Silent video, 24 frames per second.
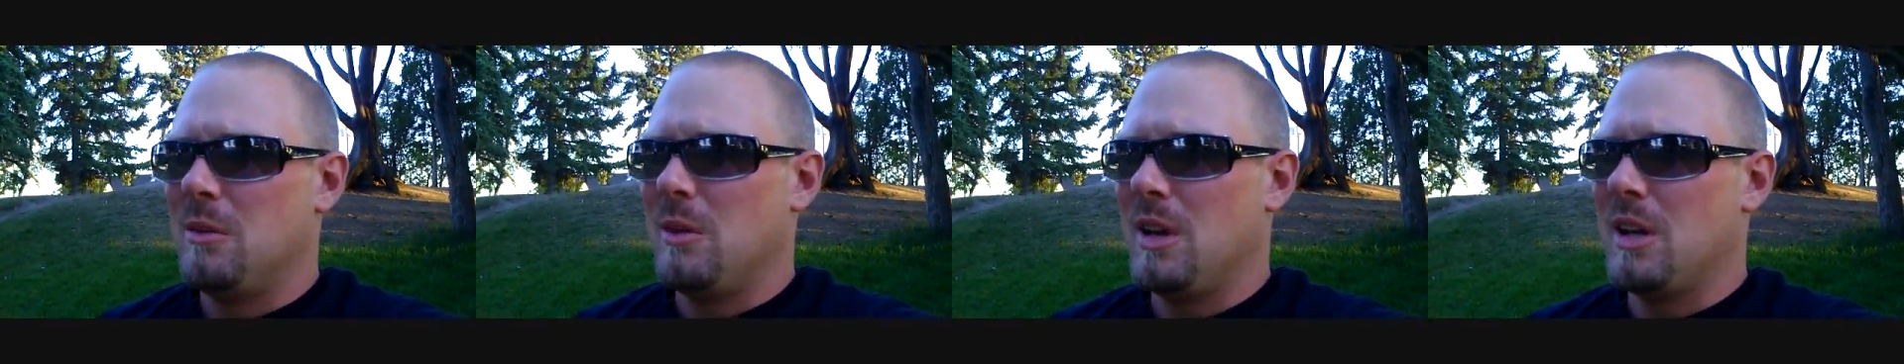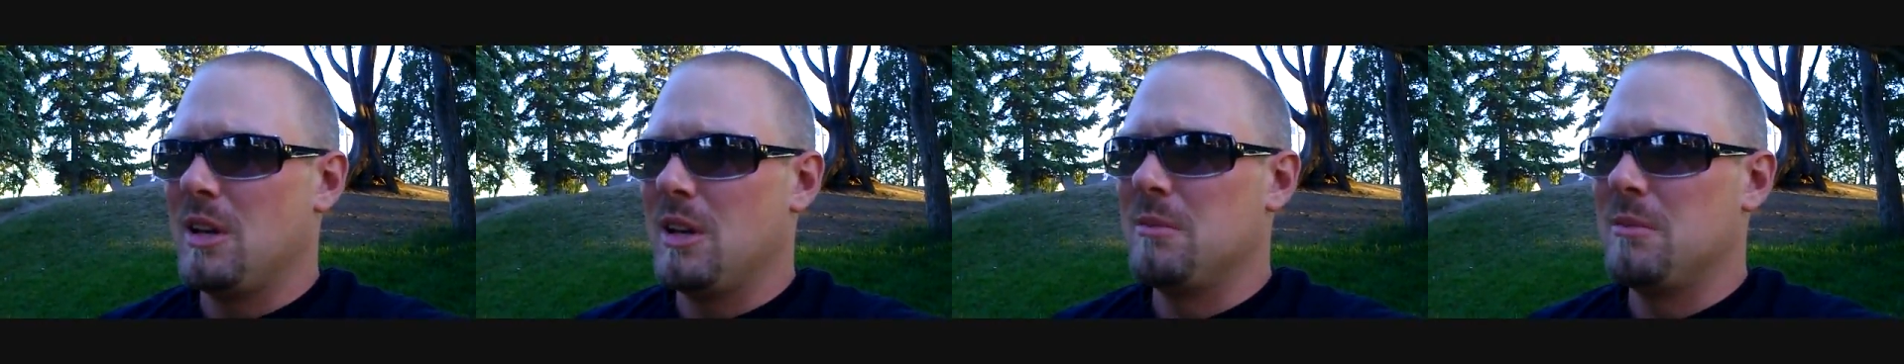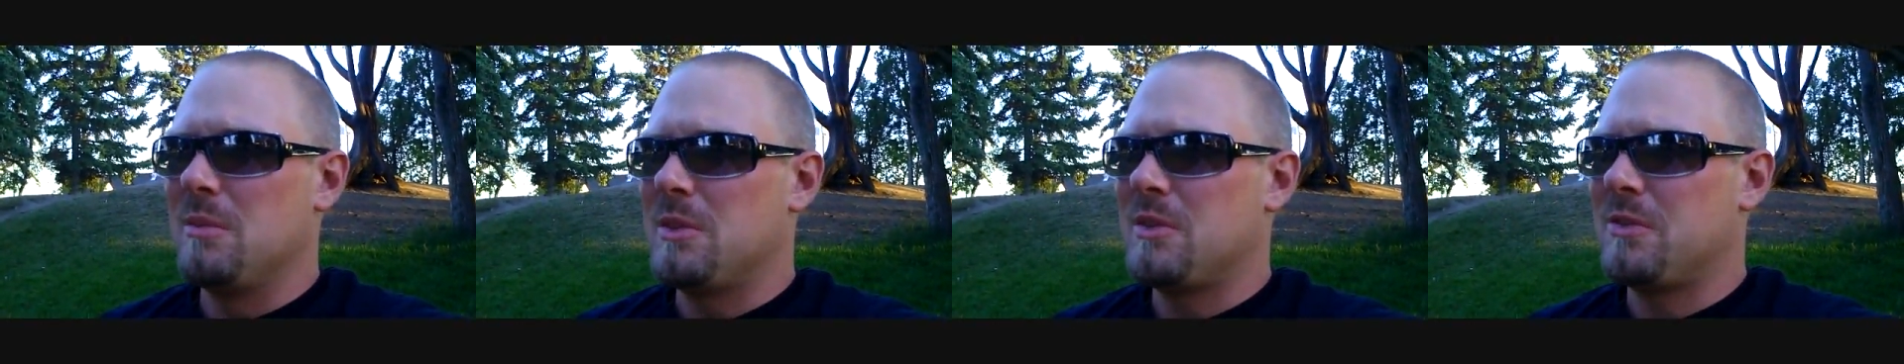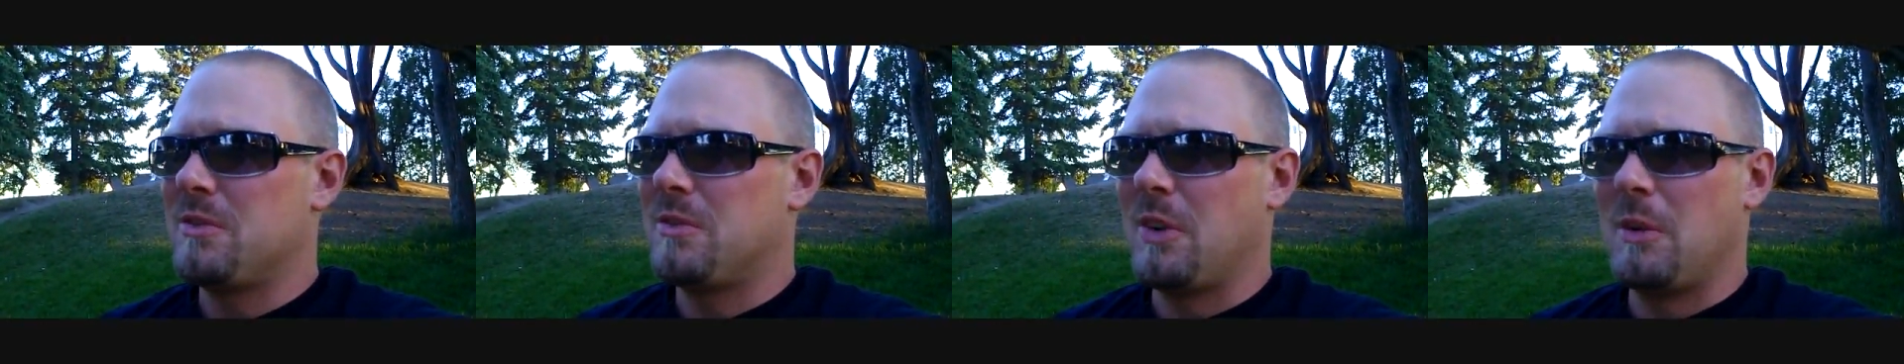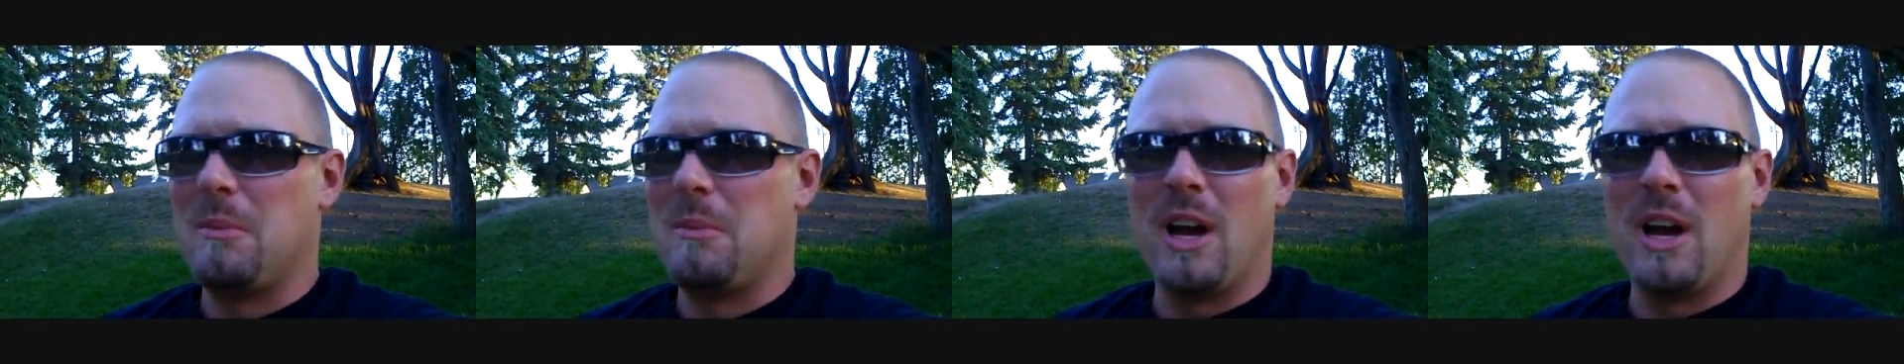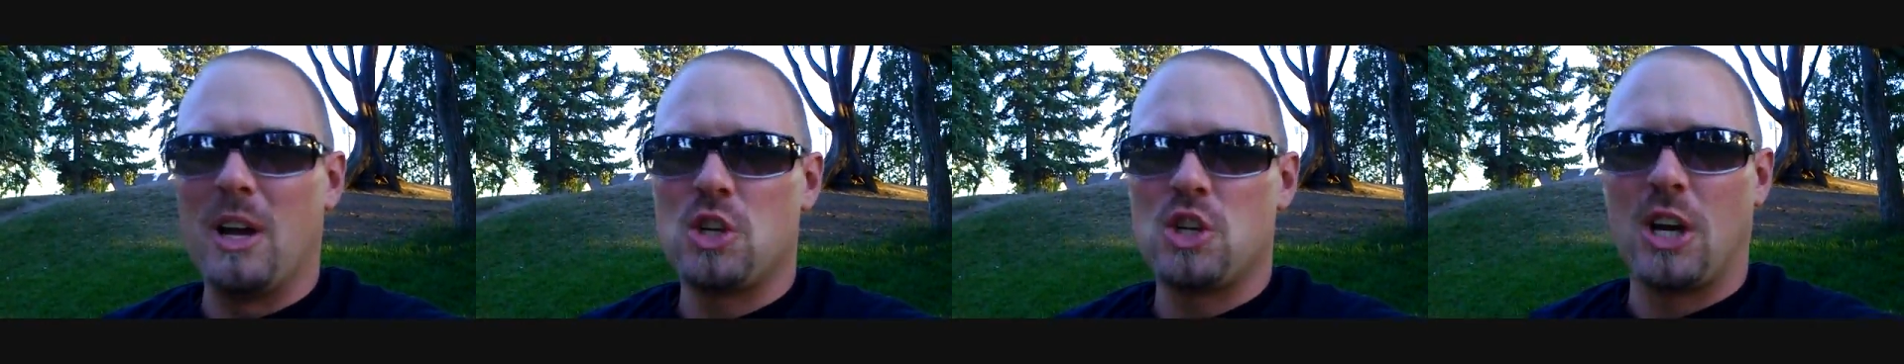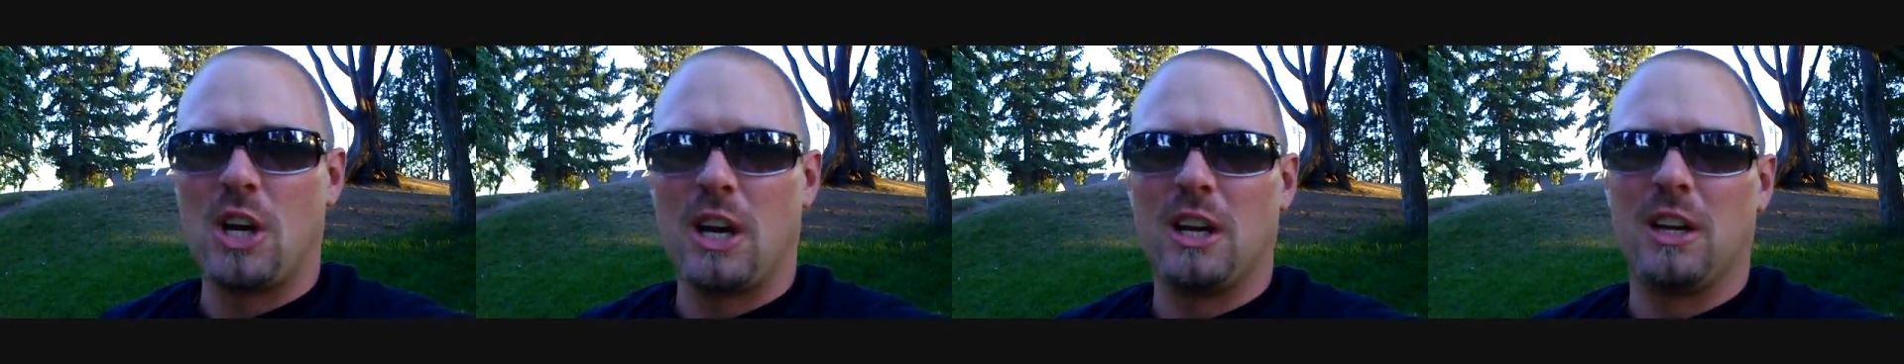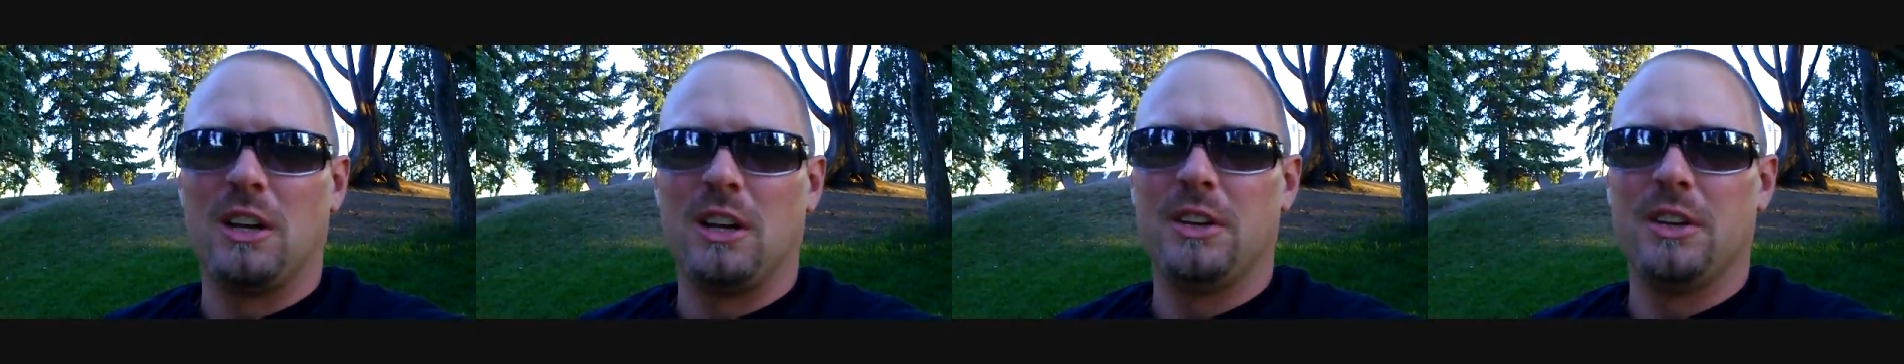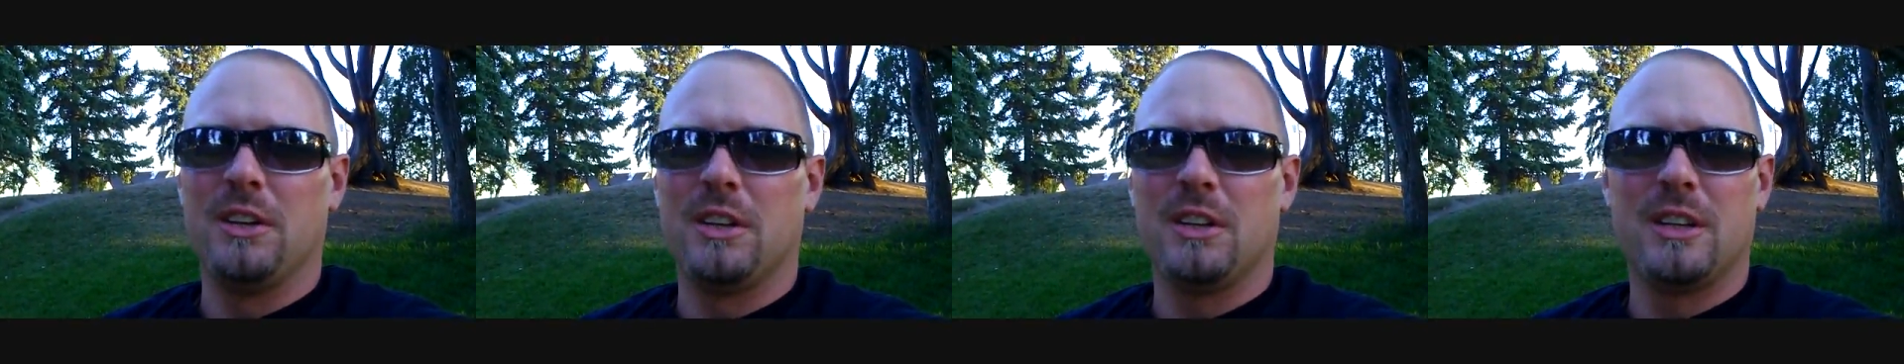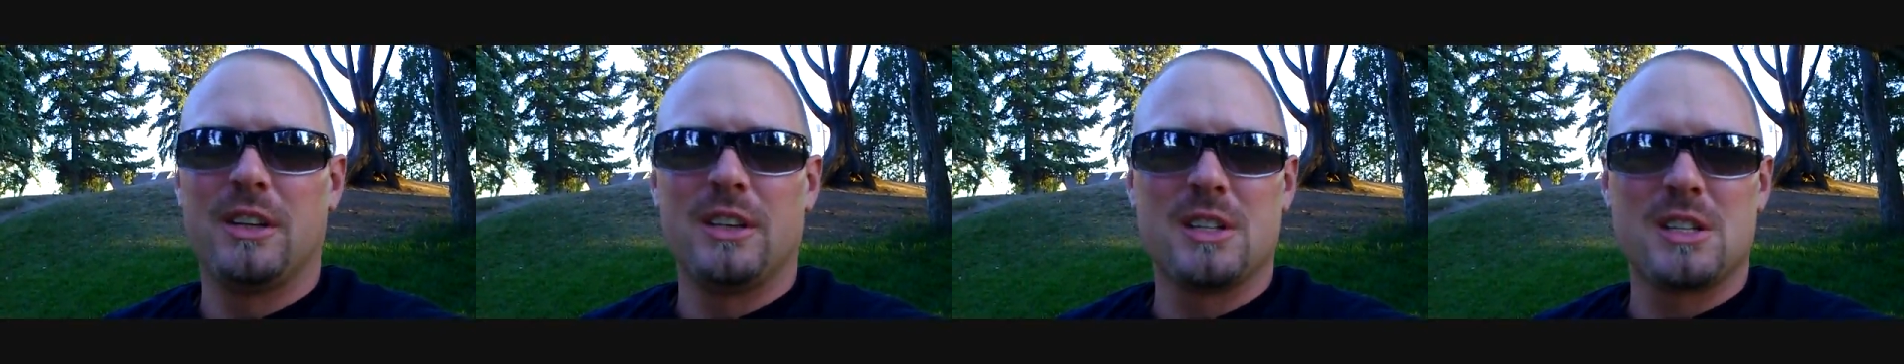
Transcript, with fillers: in from my childhood